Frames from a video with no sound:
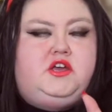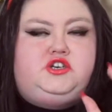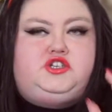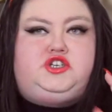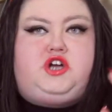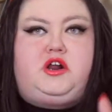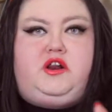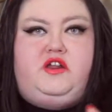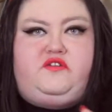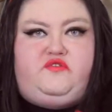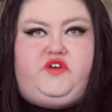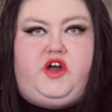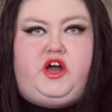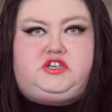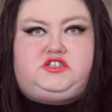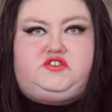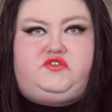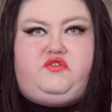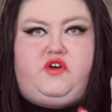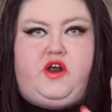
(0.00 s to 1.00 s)
chocolate
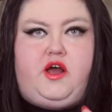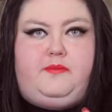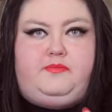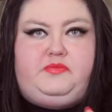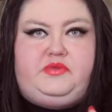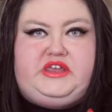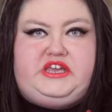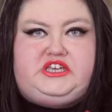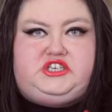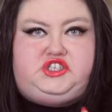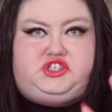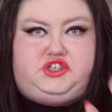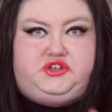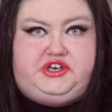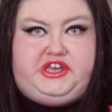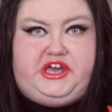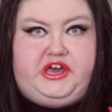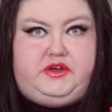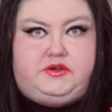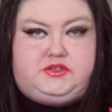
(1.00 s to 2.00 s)
frogs from the
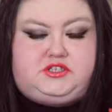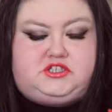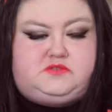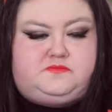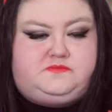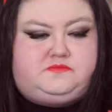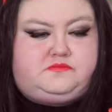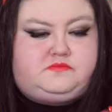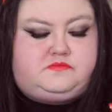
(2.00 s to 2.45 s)
studios,